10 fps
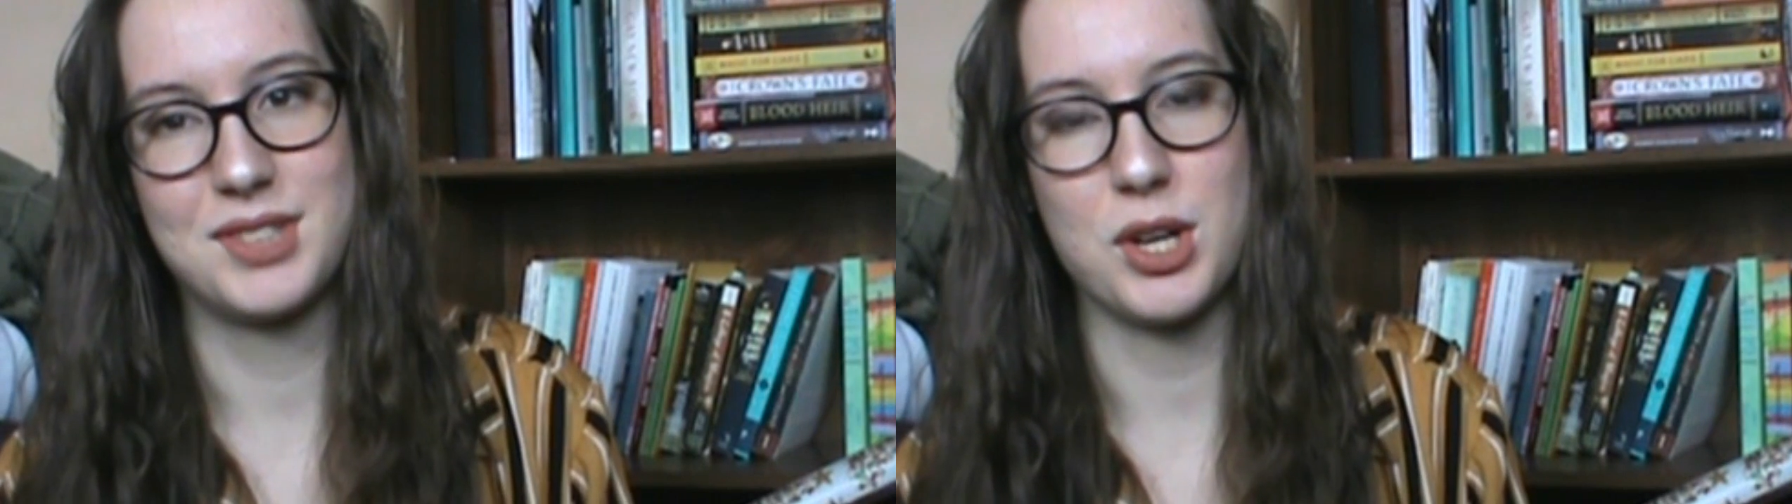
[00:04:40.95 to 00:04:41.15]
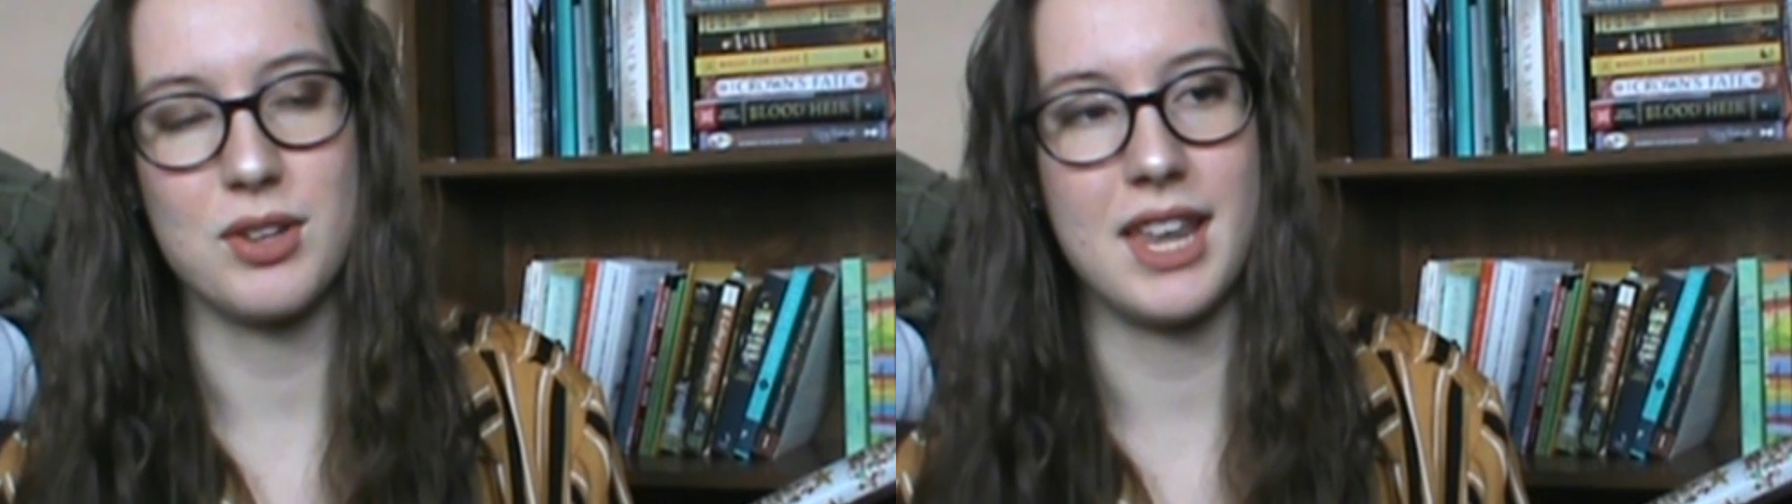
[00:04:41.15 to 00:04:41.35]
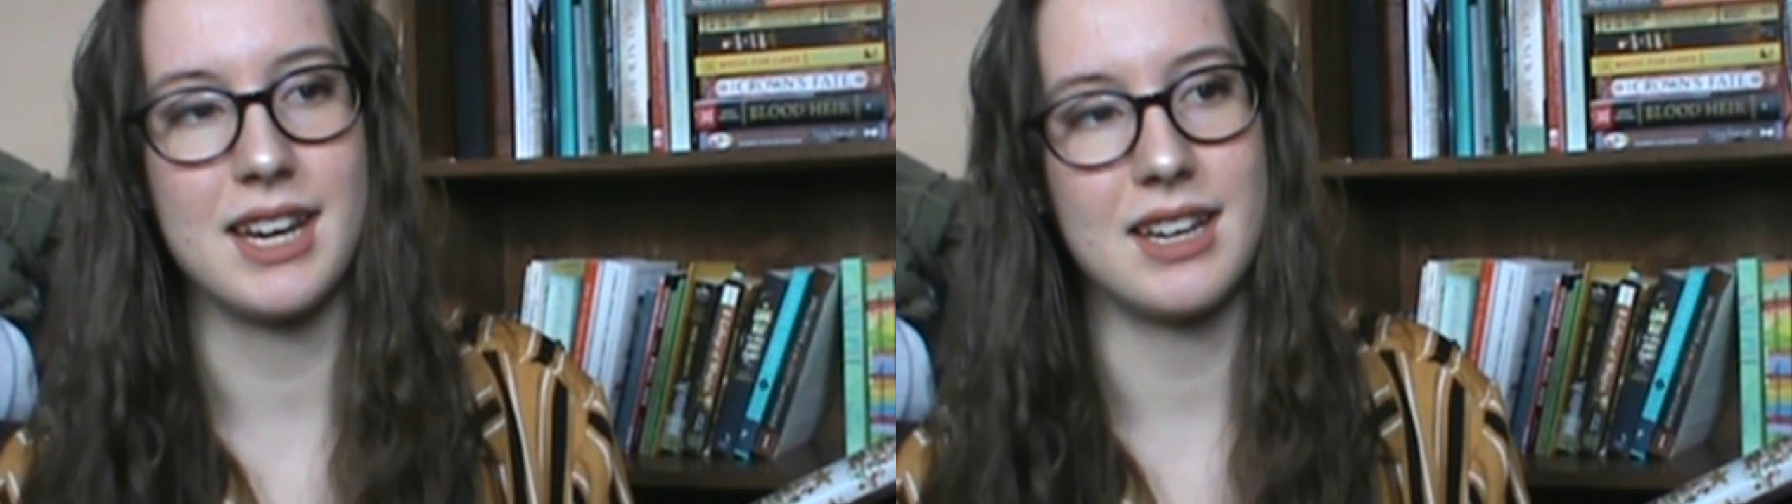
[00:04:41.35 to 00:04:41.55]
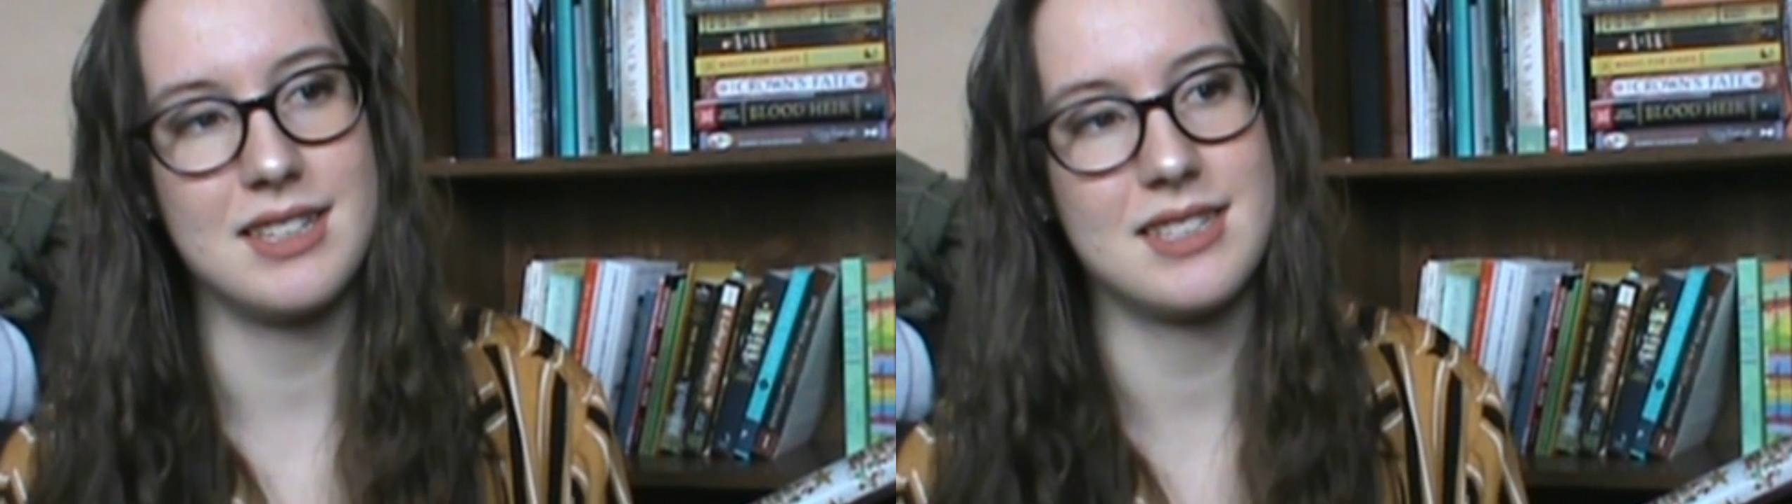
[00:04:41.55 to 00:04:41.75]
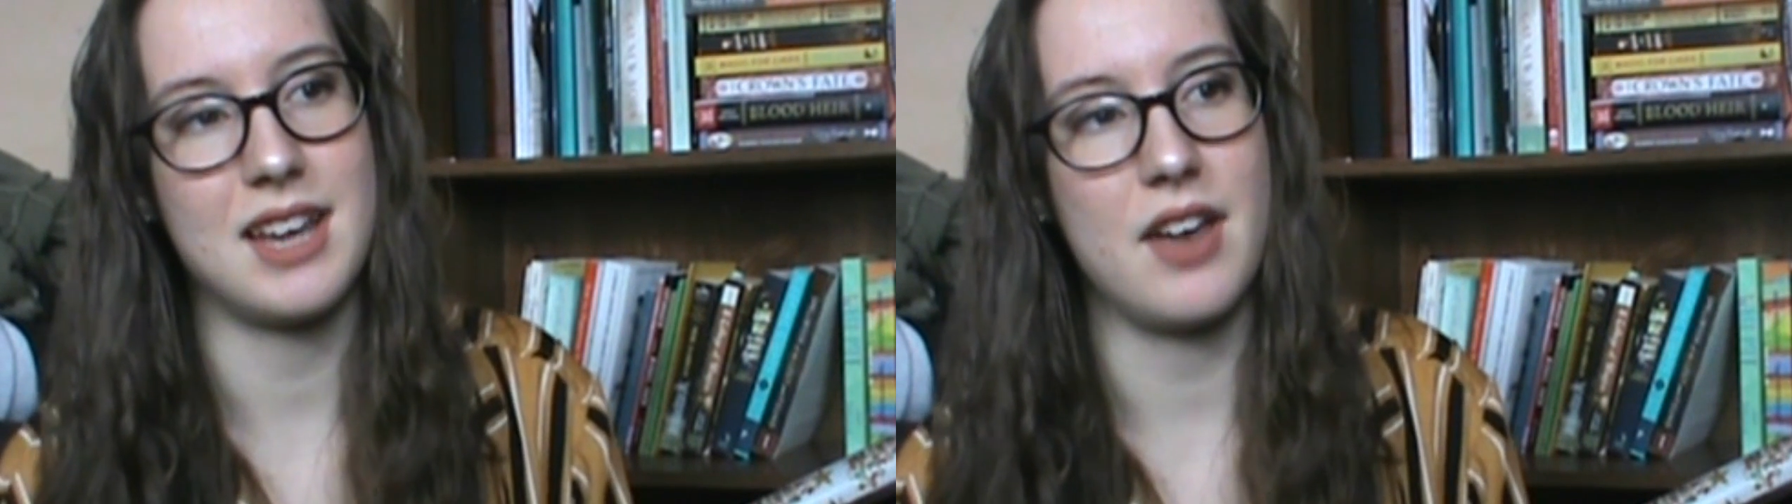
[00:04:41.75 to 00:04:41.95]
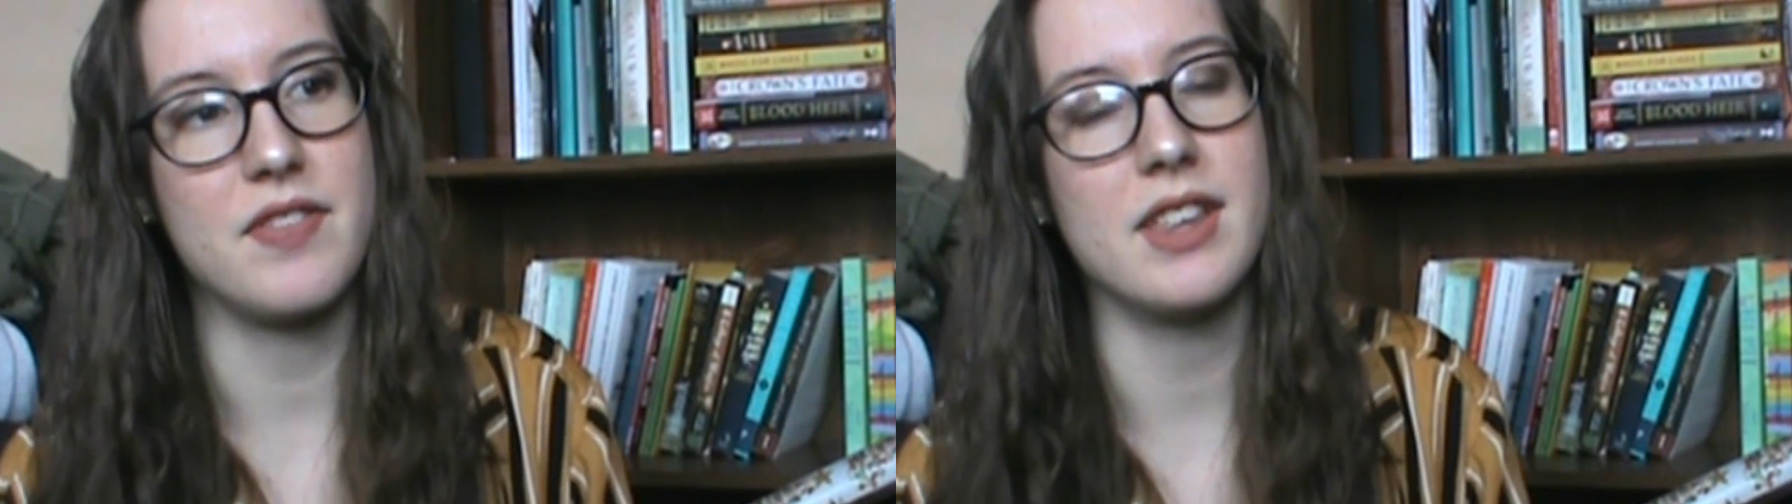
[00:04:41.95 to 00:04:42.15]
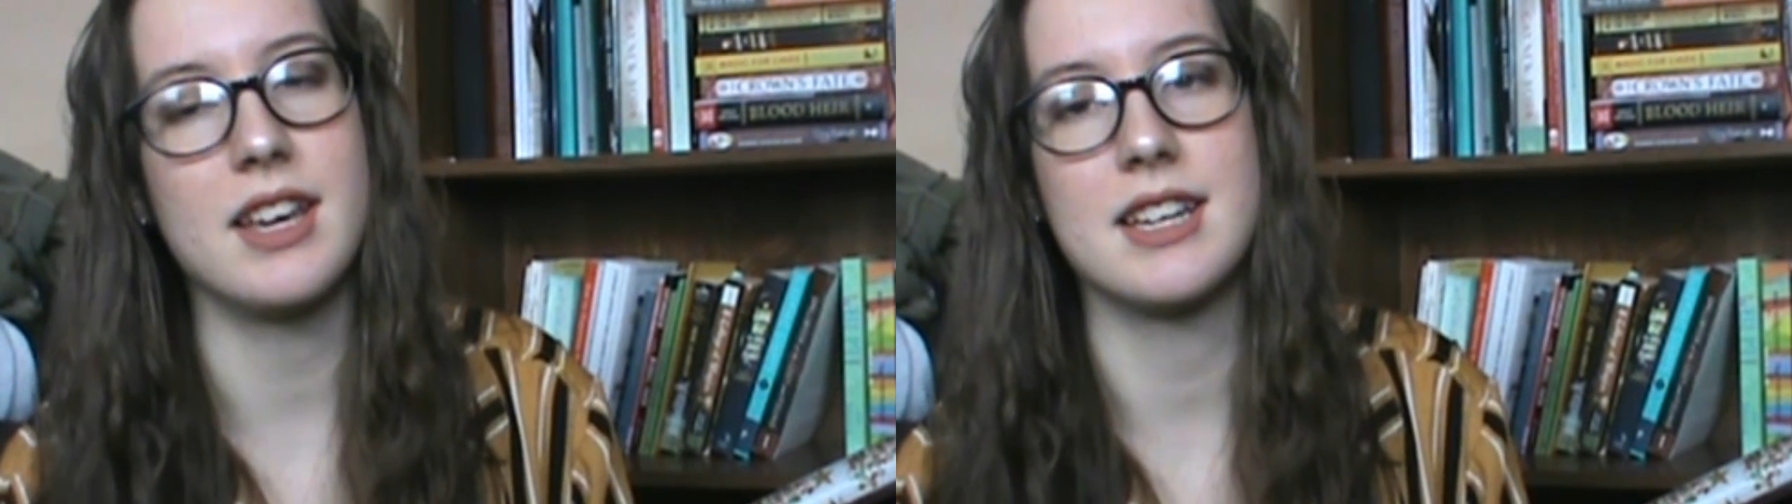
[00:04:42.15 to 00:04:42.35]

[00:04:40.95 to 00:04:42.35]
So like, I feel